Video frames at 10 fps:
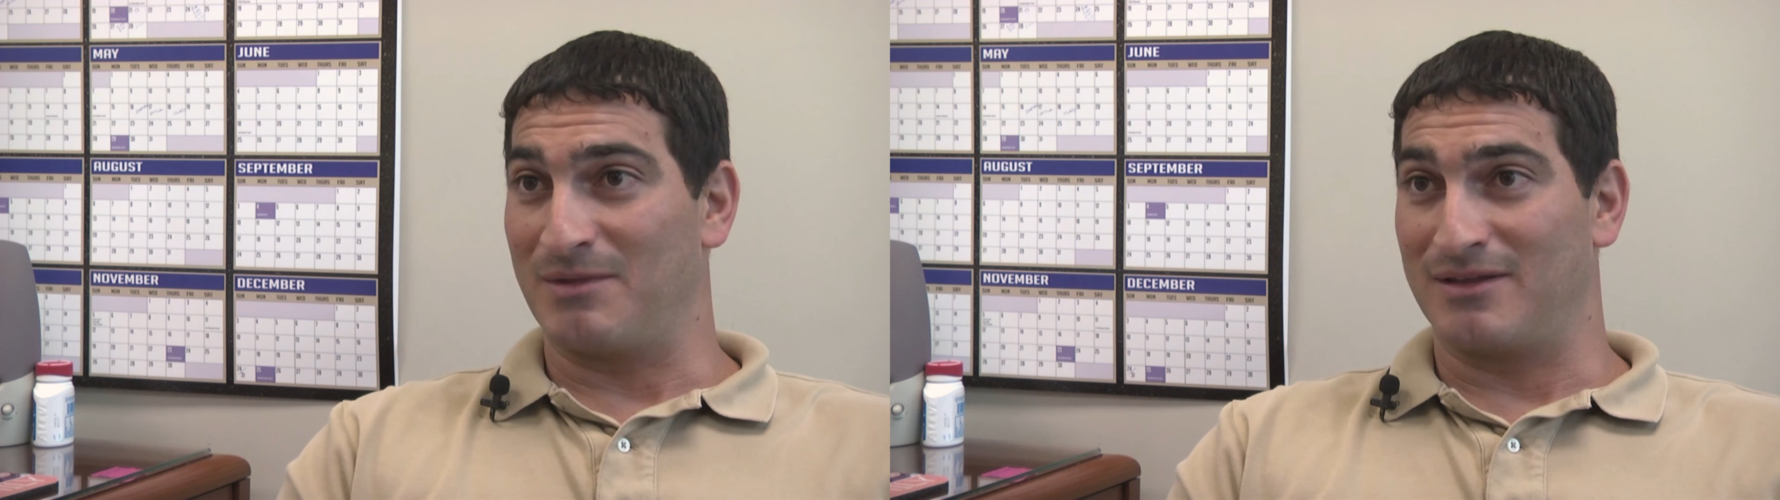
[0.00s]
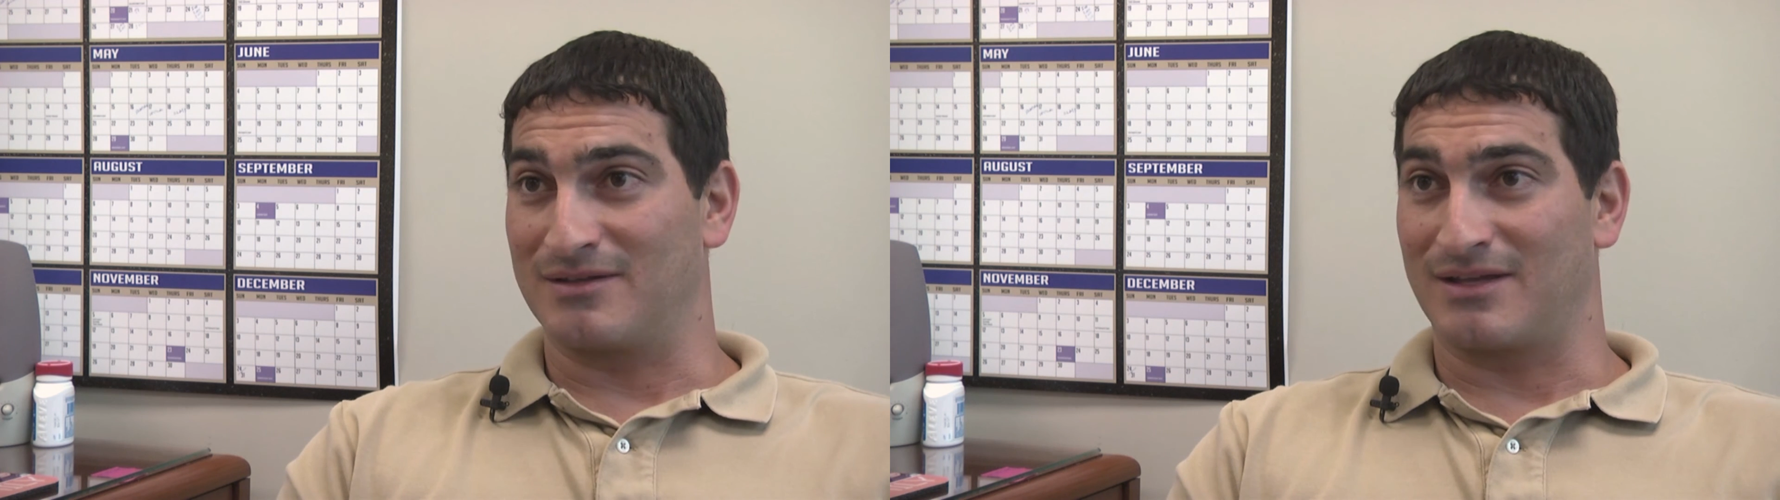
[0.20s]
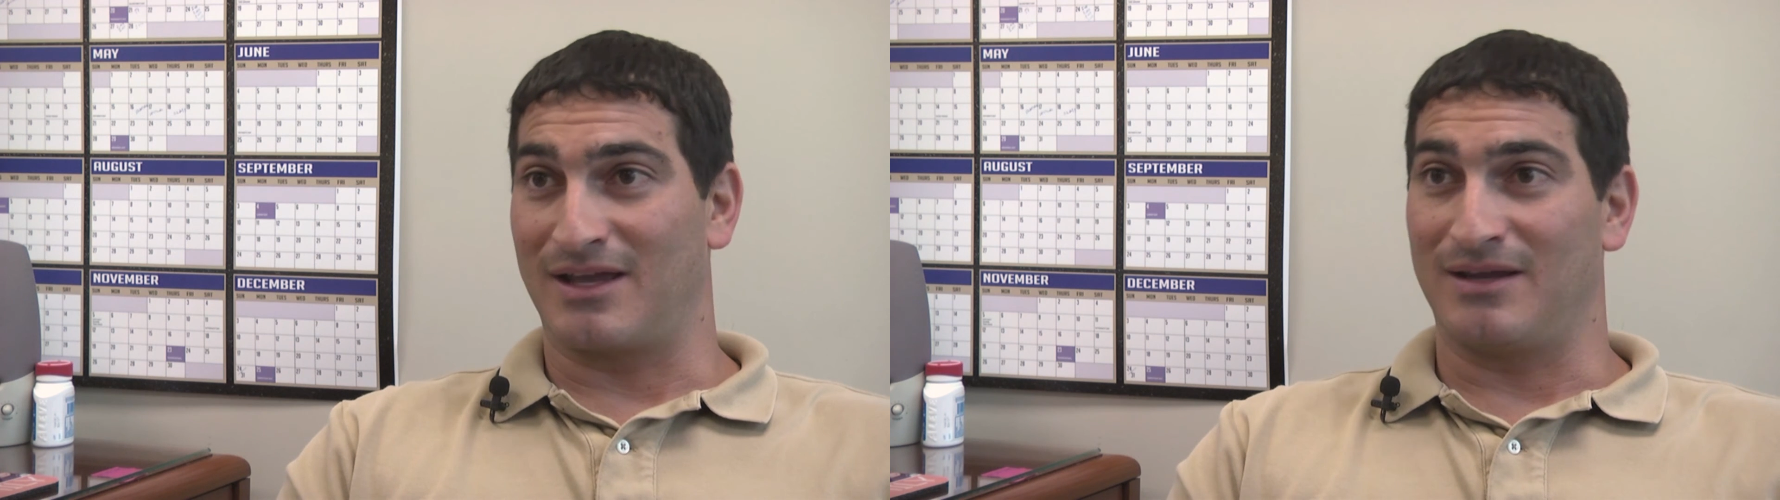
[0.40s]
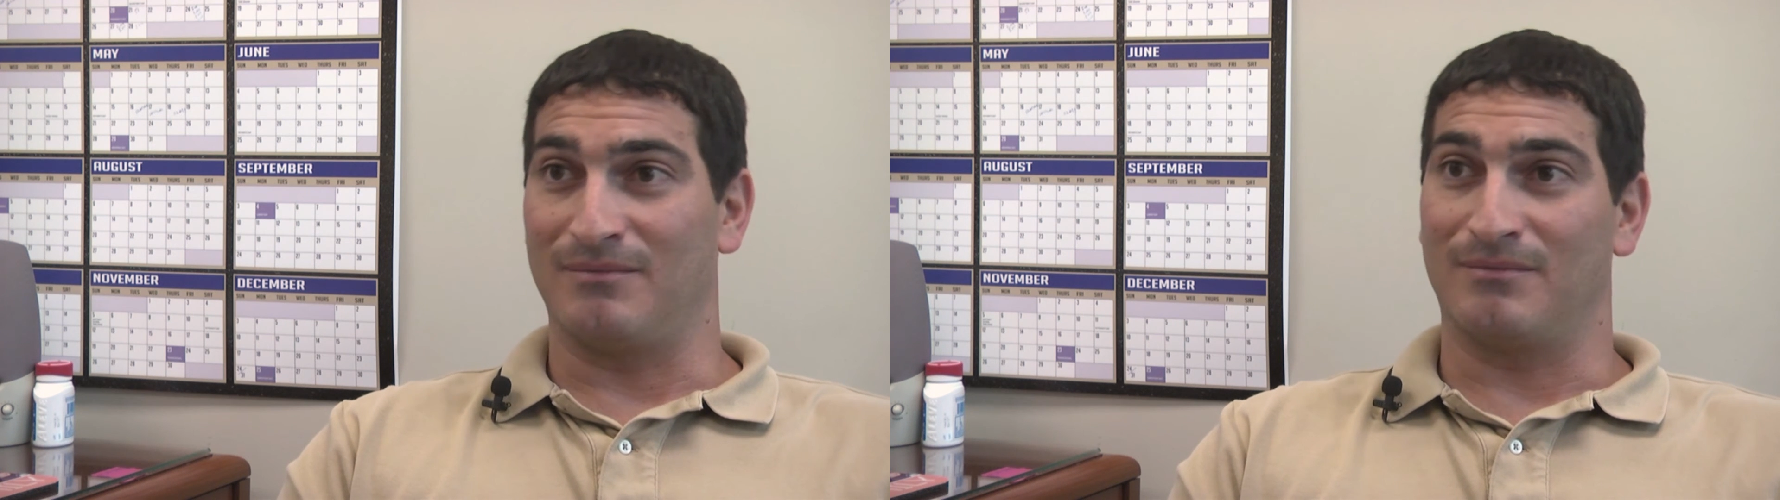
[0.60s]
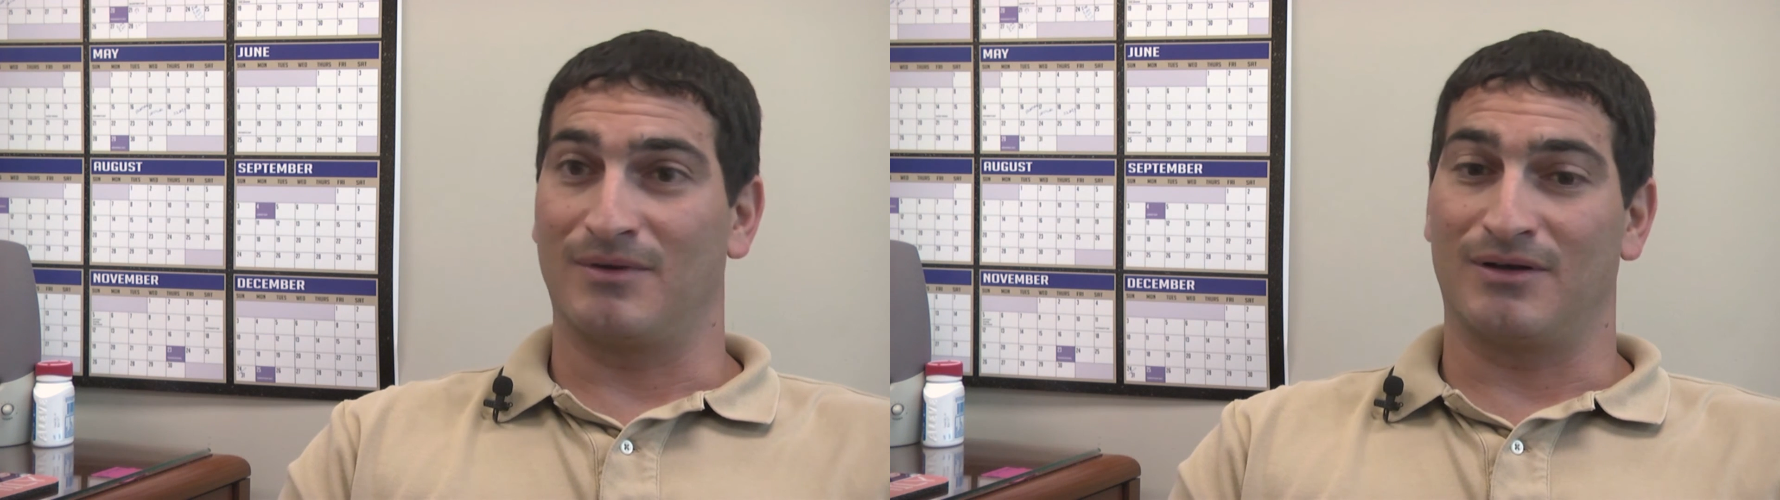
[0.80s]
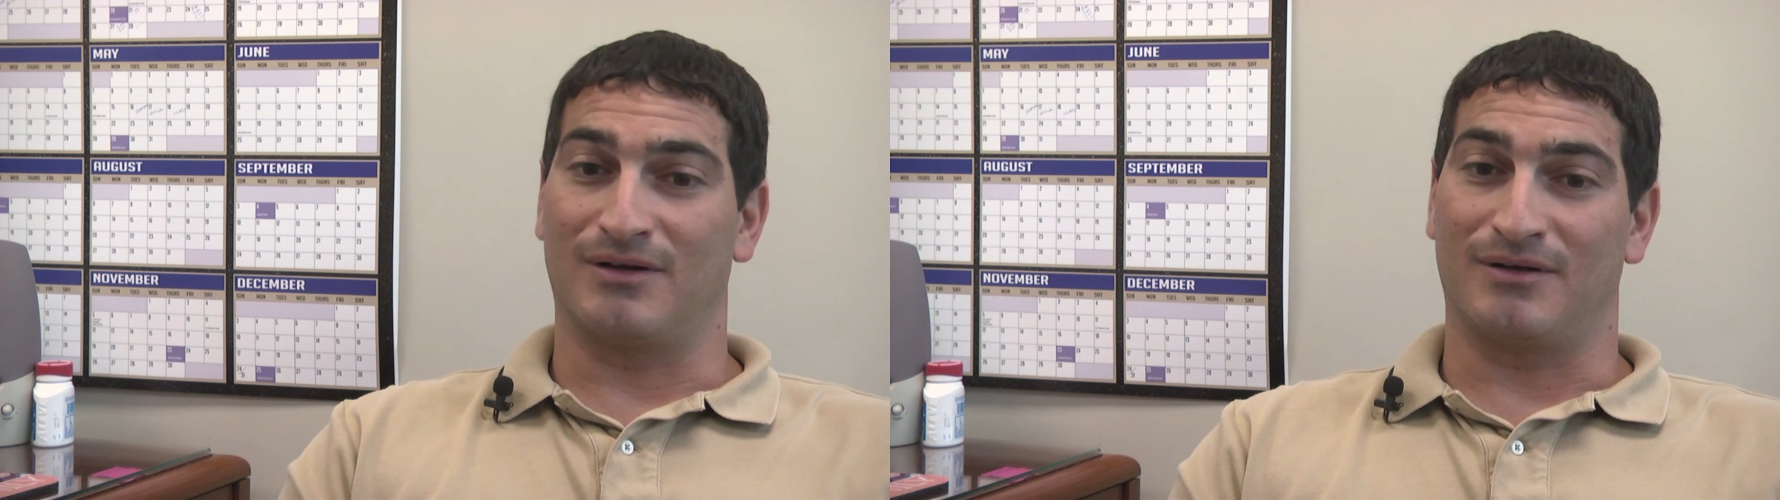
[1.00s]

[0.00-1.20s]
be the same